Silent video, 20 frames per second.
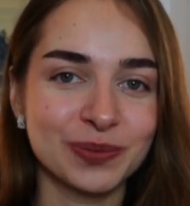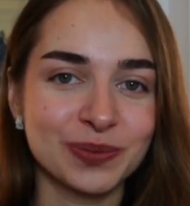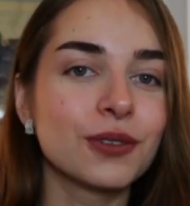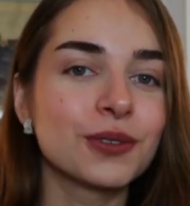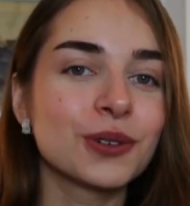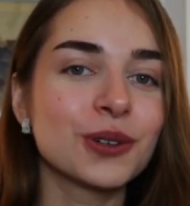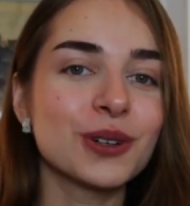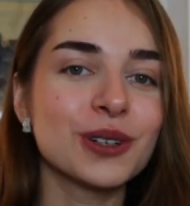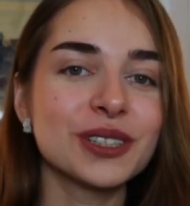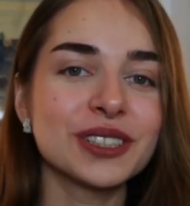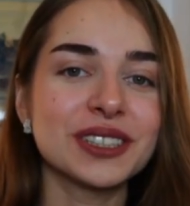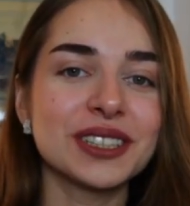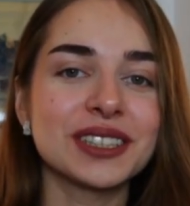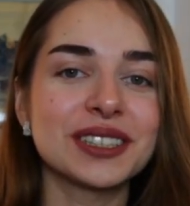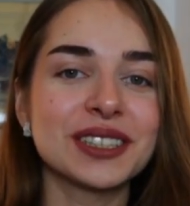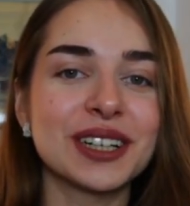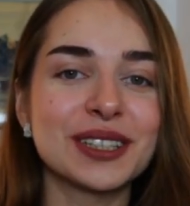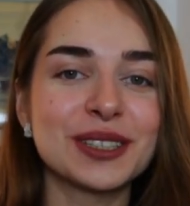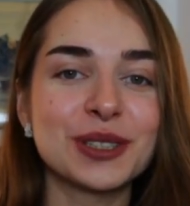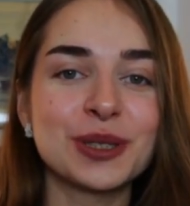Of course,
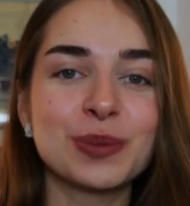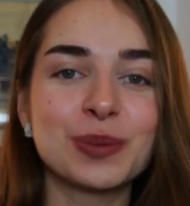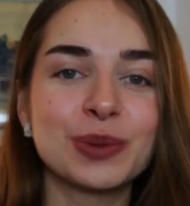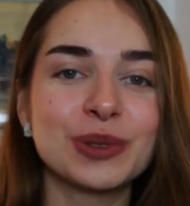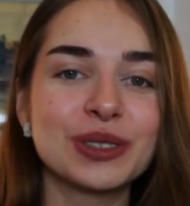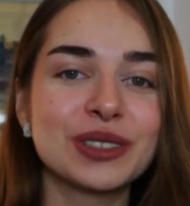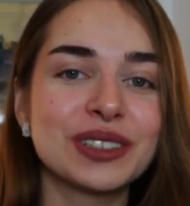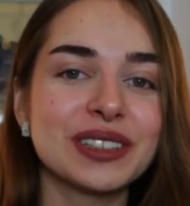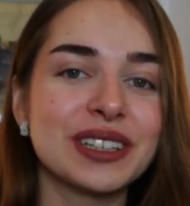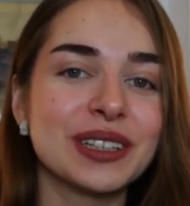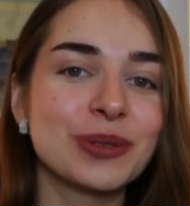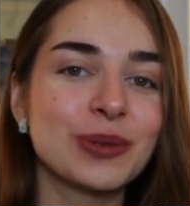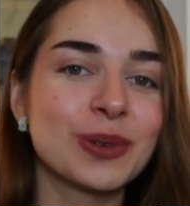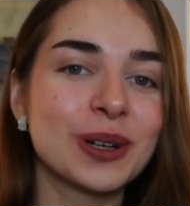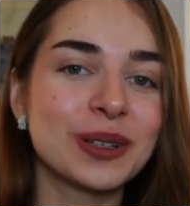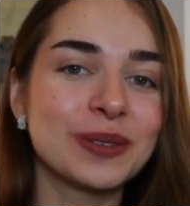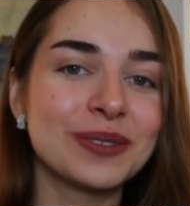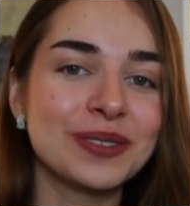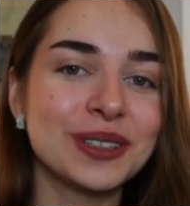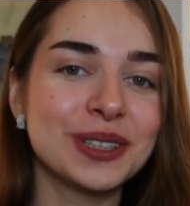it's hard to put in
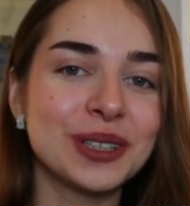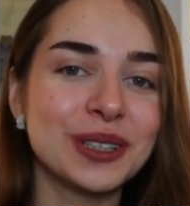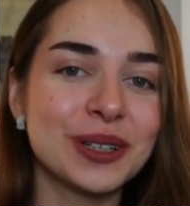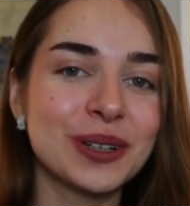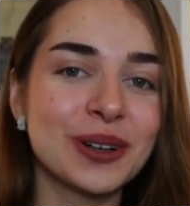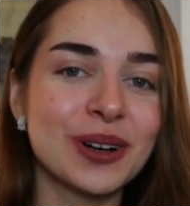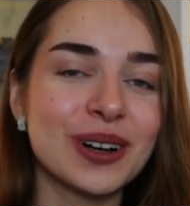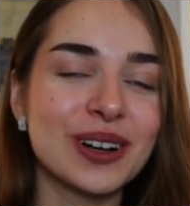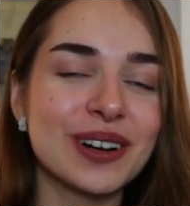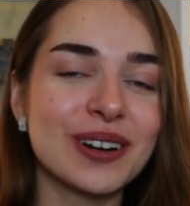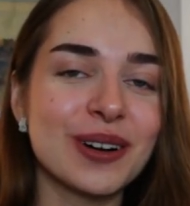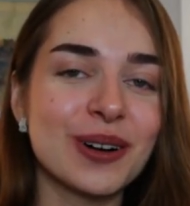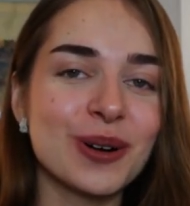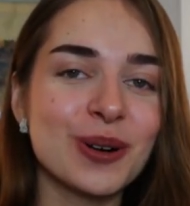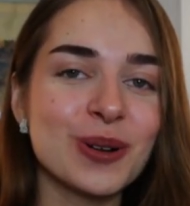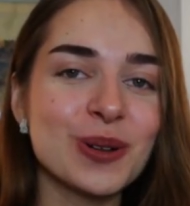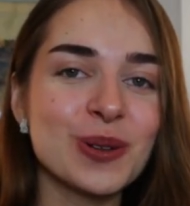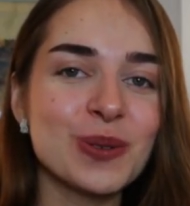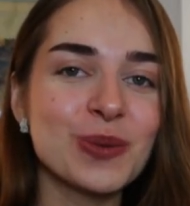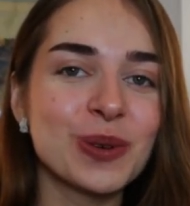one video
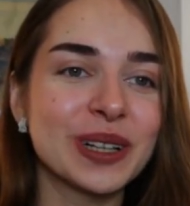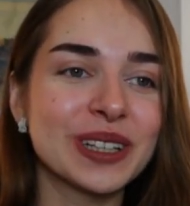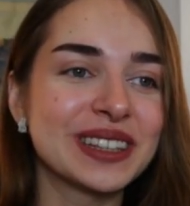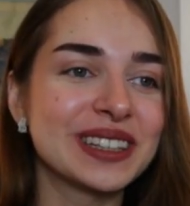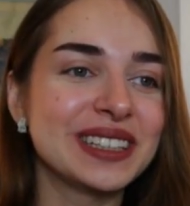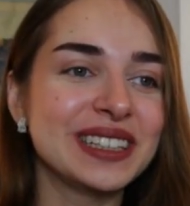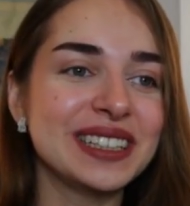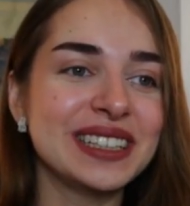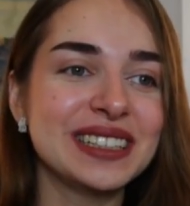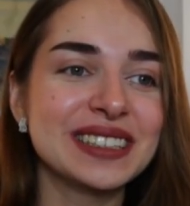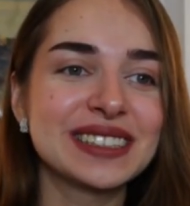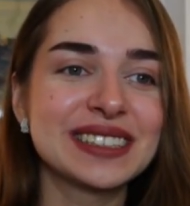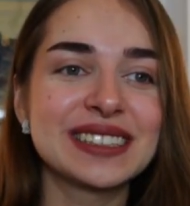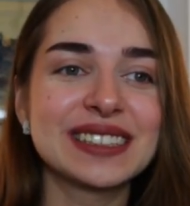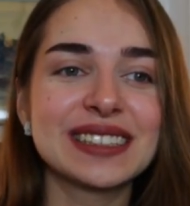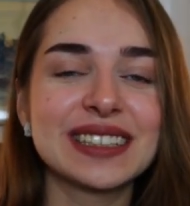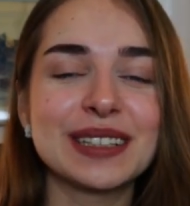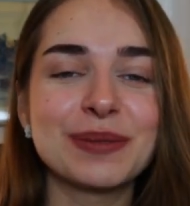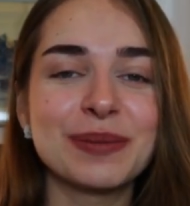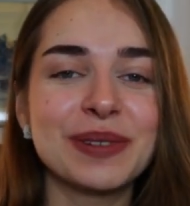all what
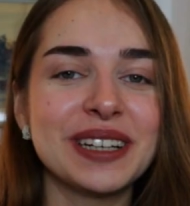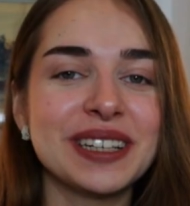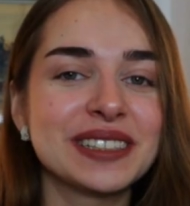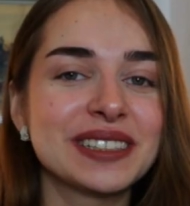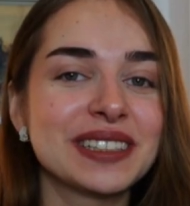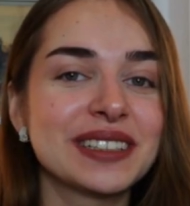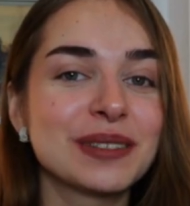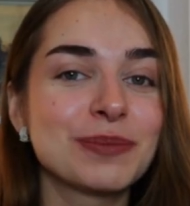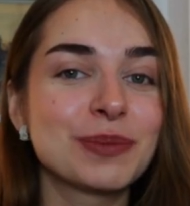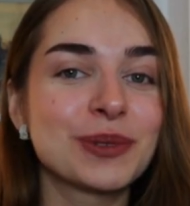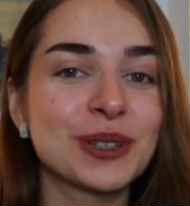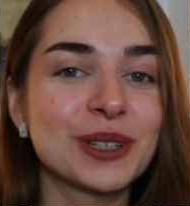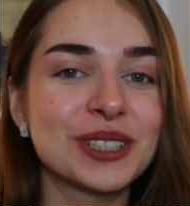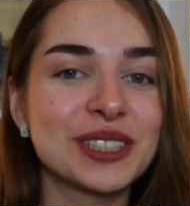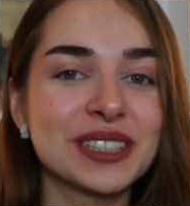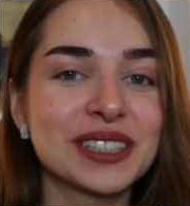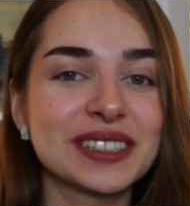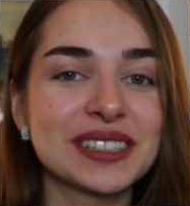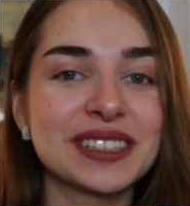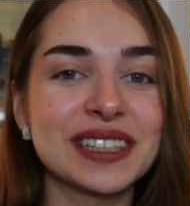these amazing
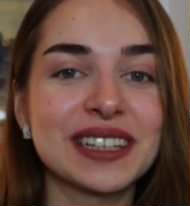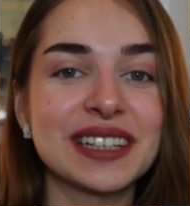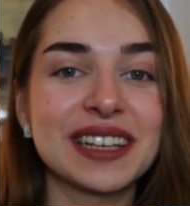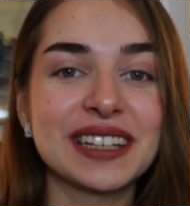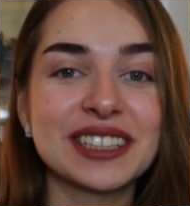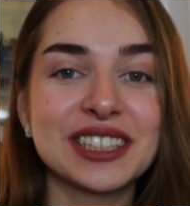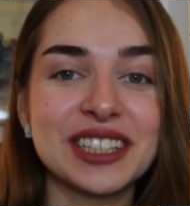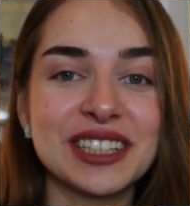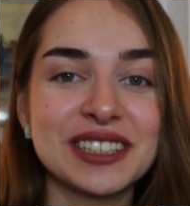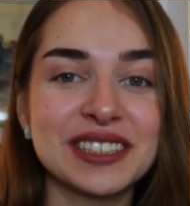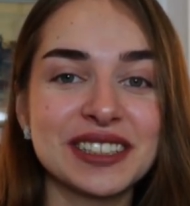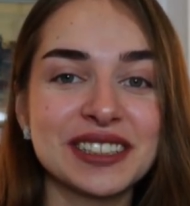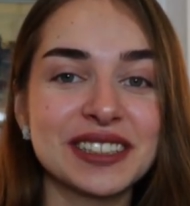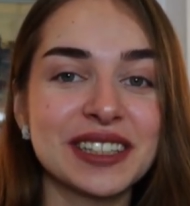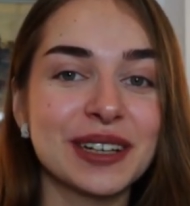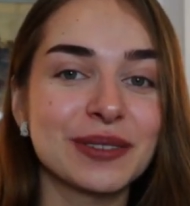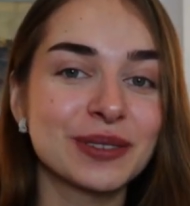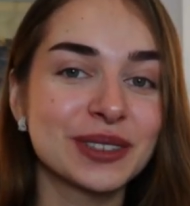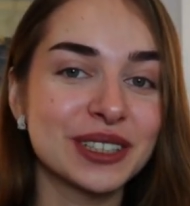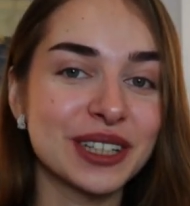projects and exchanges
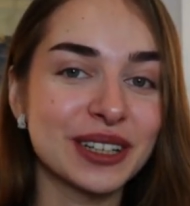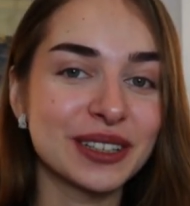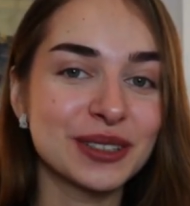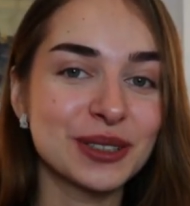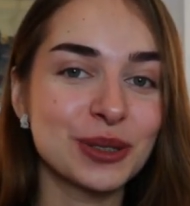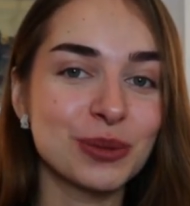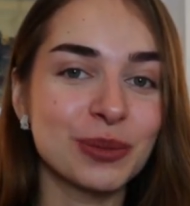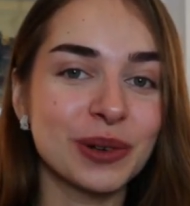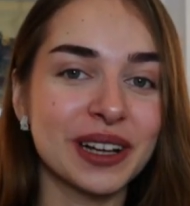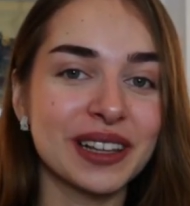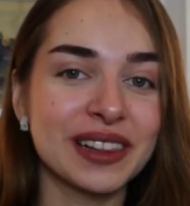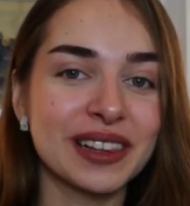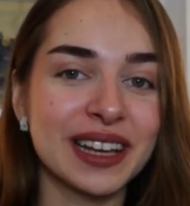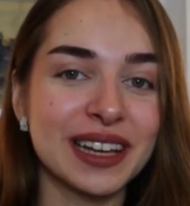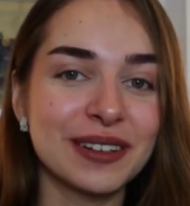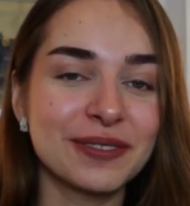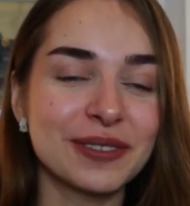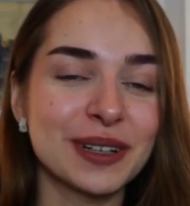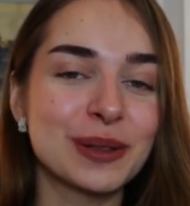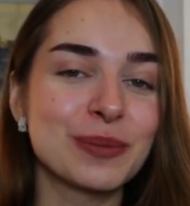have done to my
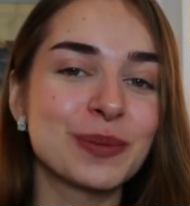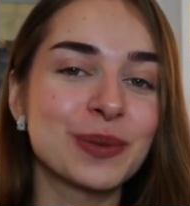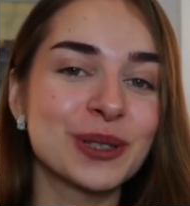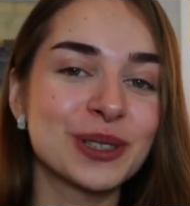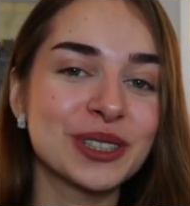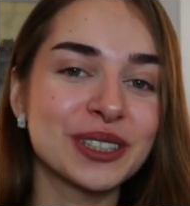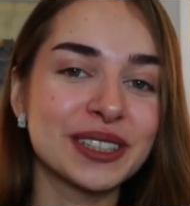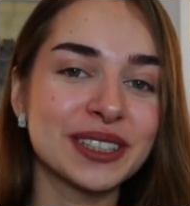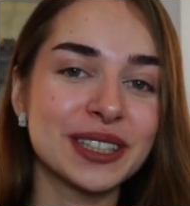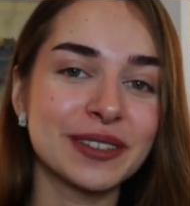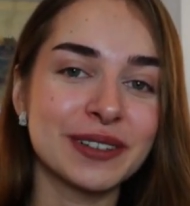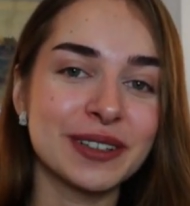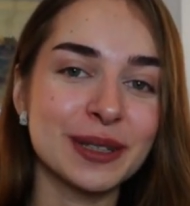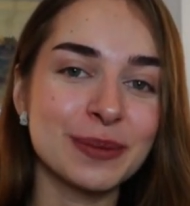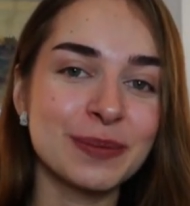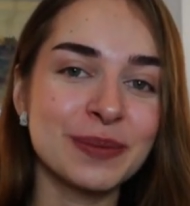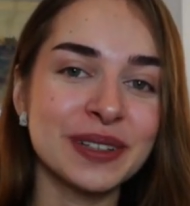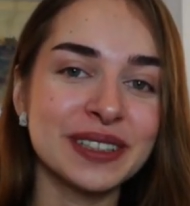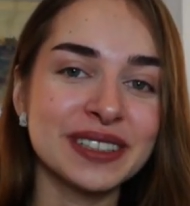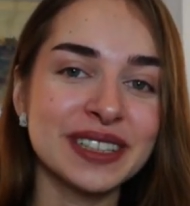life and personal
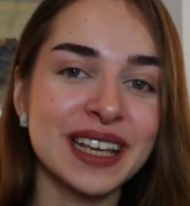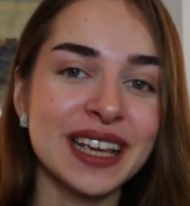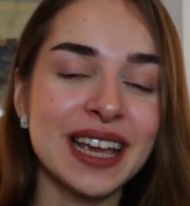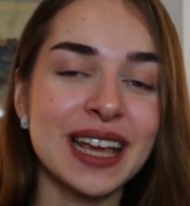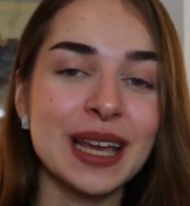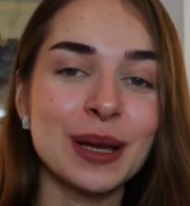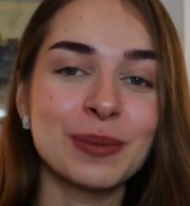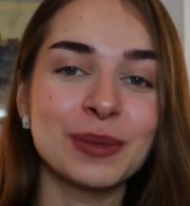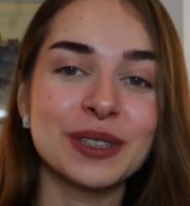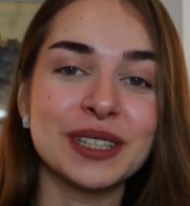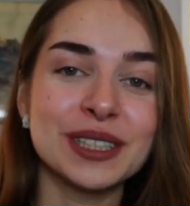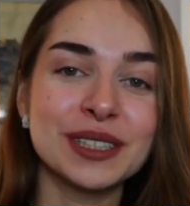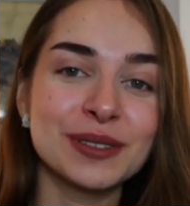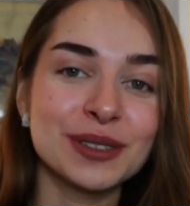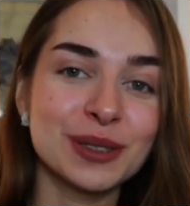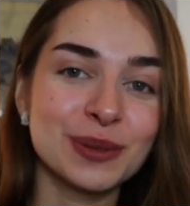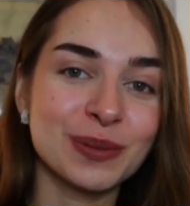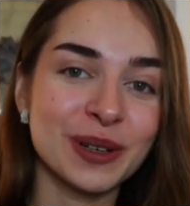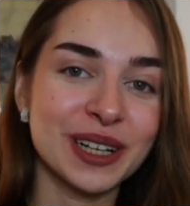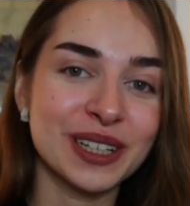development, but this
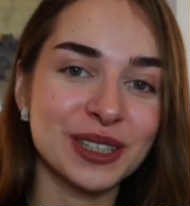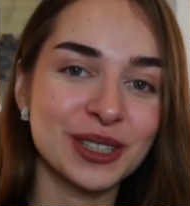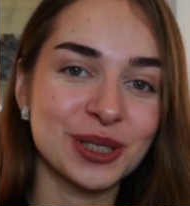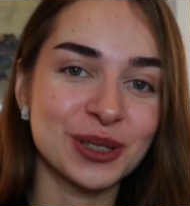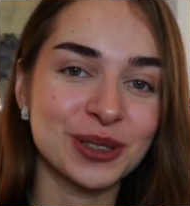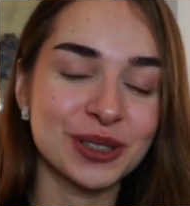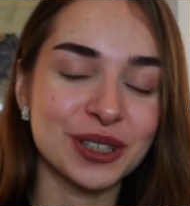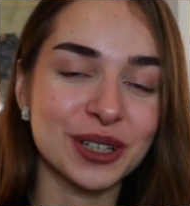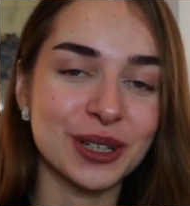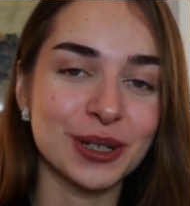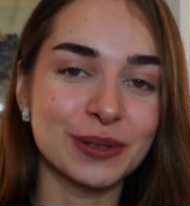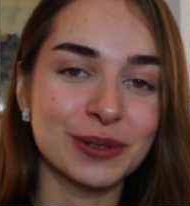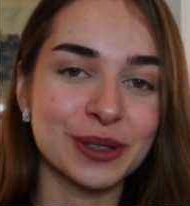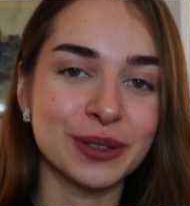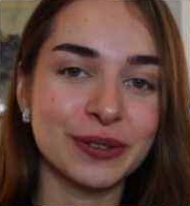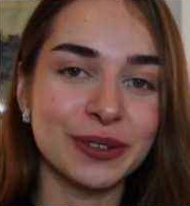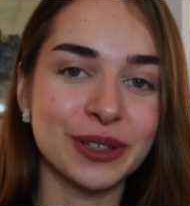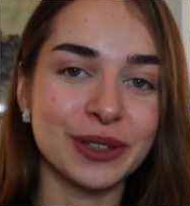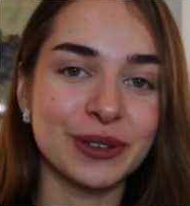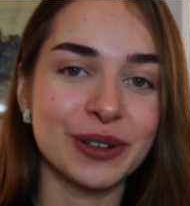was my short
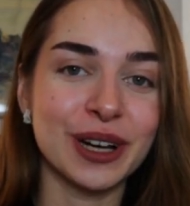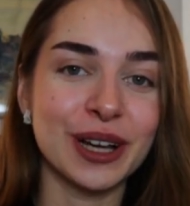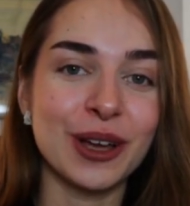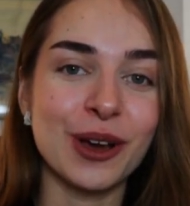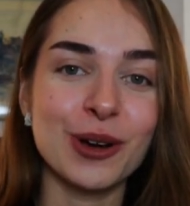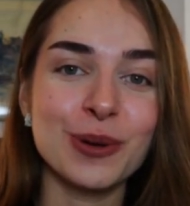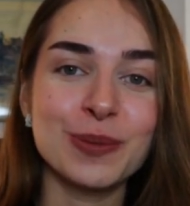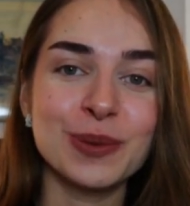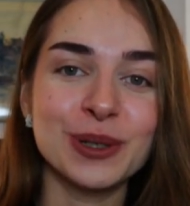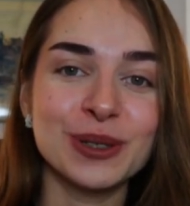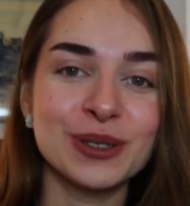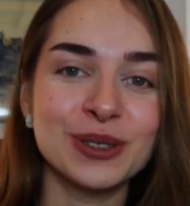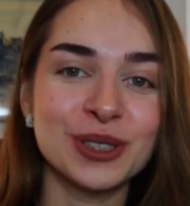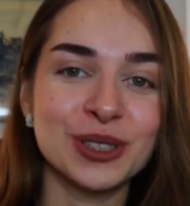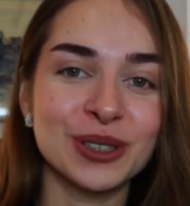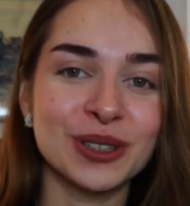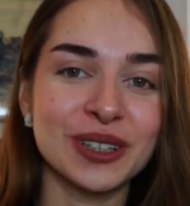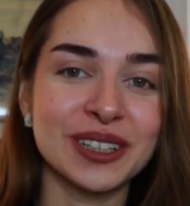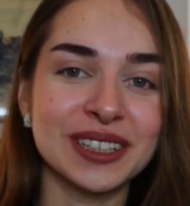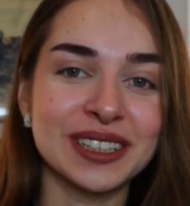overview. I hope you
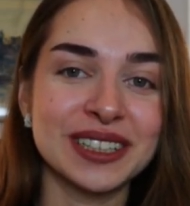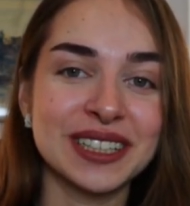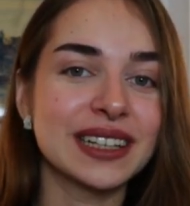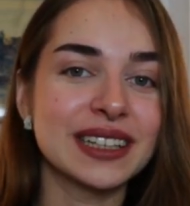enjoyed it.